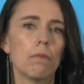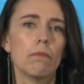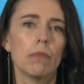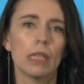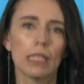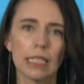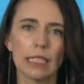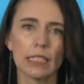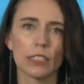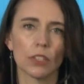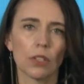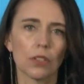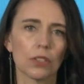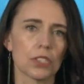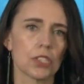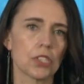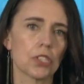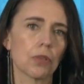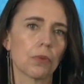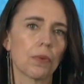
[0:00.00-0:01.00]
million to
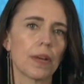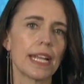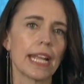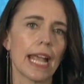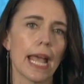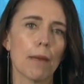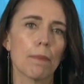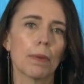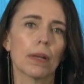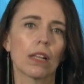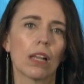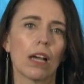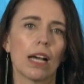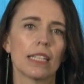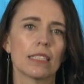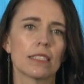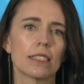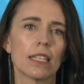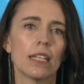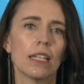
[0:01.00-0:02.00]

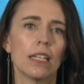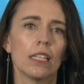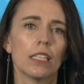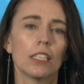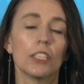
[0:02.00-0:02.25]
recapitalise